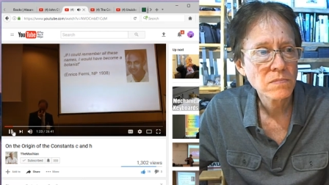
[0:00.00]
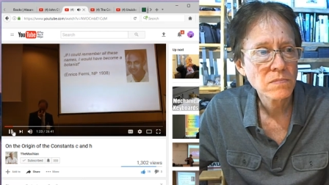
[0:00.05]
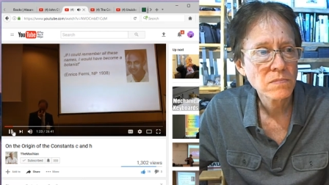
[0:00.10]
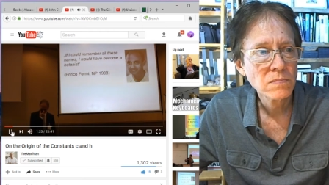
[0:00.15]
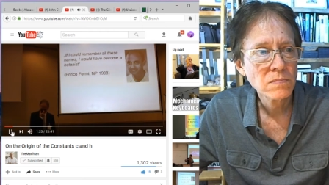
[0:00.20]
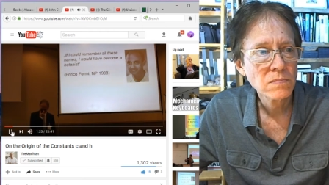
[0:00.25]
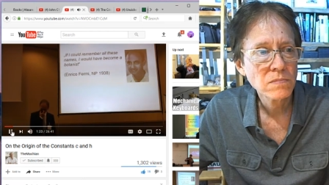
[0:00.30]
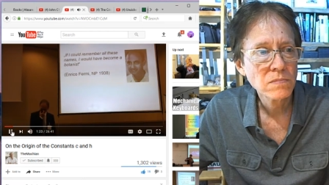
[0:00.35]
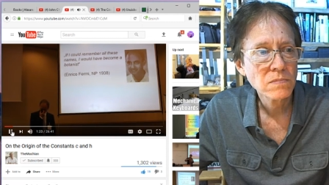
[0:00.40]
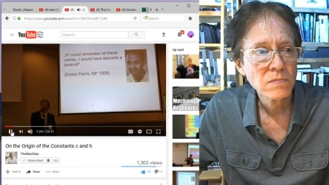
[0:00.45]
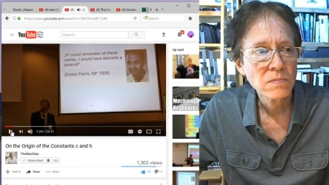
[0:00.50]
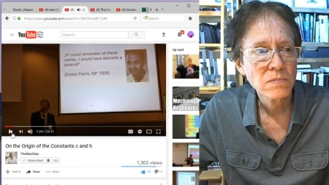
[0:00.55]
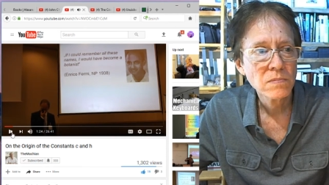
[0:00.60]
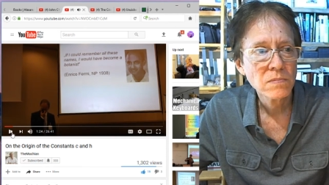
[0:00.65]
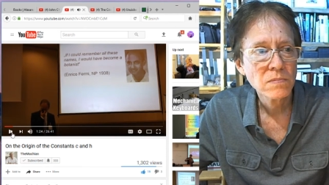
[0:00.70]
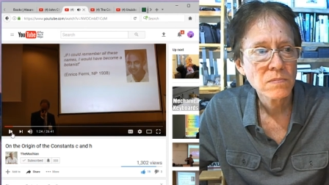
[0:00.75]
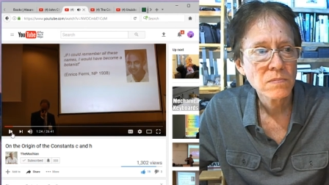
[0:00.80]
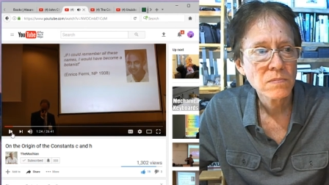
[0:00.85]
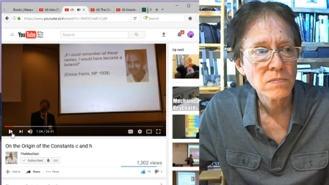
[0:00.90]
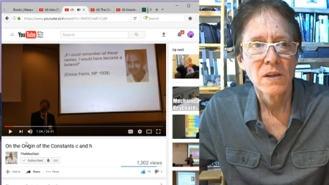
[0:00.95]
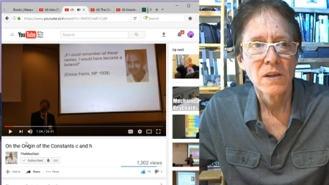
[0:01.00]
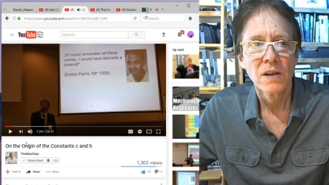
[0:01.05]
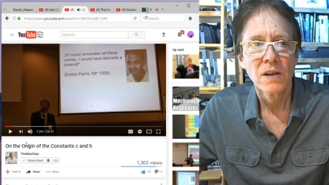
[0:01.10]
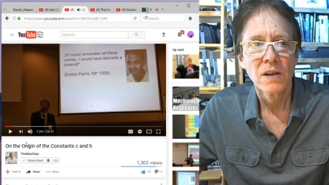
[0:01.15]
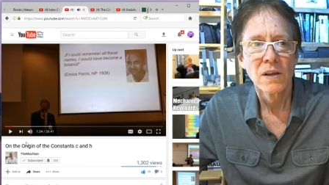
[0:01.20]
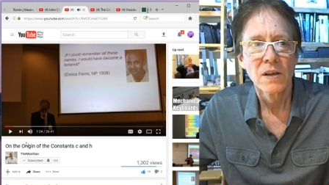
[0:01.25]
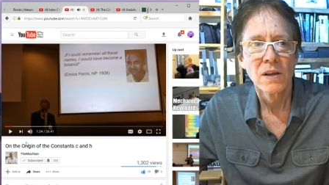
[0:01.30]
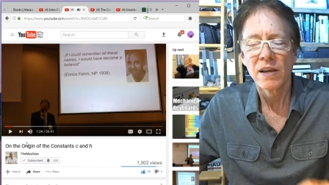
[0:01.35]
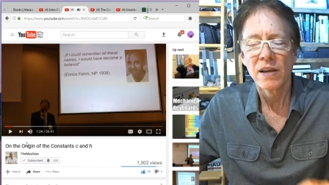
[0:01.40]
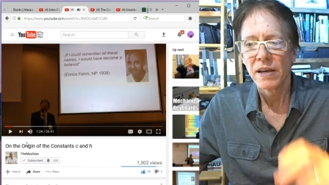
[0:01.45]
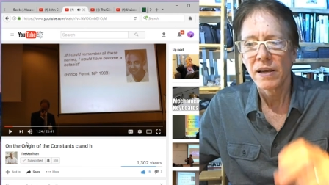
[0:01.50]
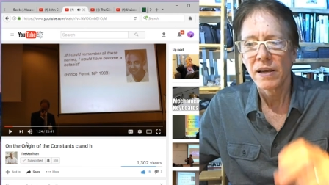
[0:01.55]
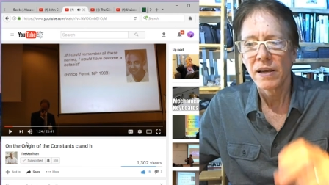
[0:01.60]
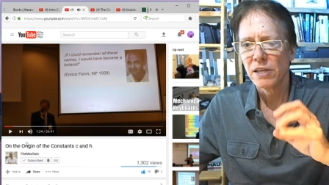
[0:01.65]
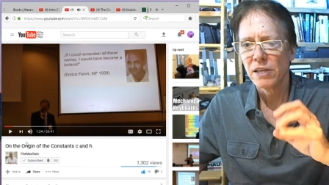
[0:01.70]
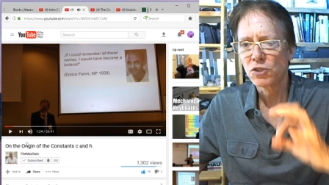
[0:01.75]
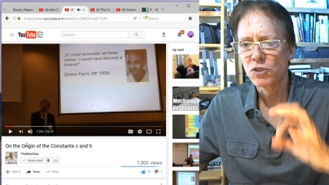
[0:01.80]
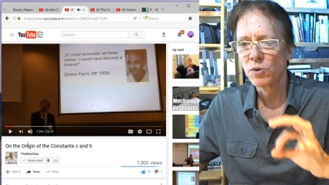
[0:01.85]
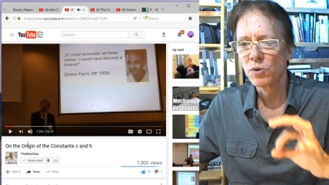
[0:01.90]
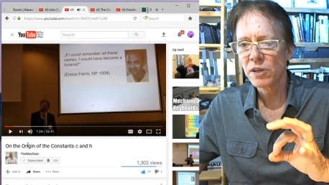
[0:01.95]
But, but
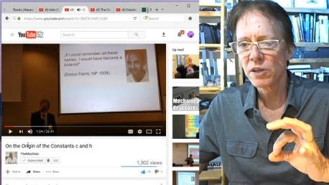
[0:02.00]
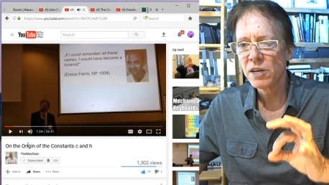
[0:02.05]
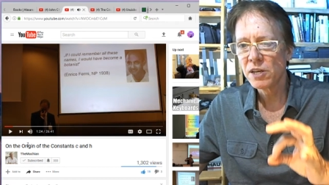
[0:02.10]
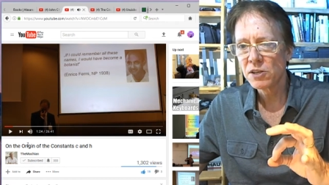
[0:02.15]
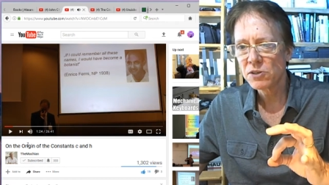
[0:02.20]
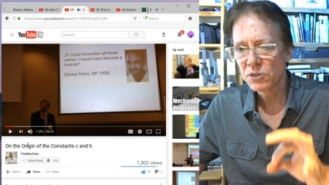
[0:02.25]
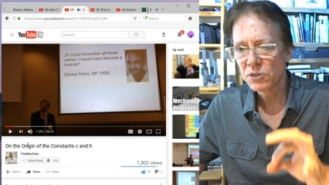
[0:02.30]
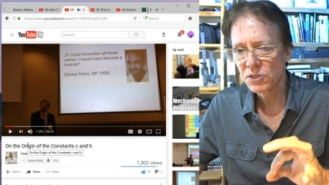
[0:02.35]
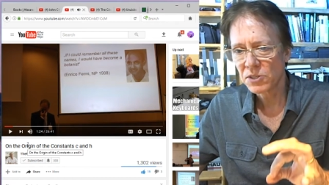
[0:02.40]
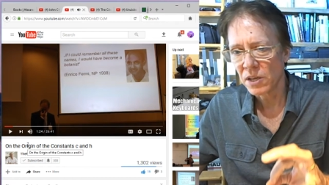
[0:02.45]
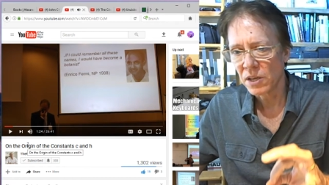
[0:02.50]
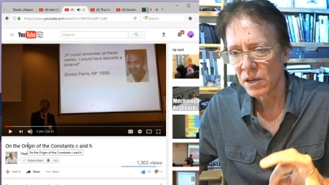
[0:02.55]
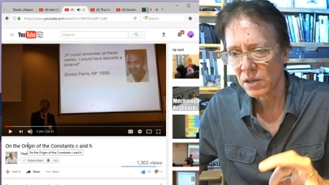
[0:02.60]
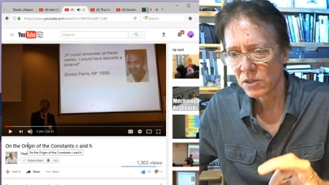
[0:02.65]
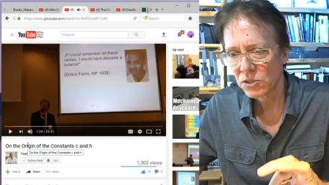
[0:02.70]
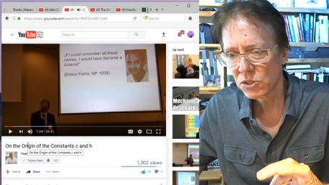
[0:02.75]
it's really interesting.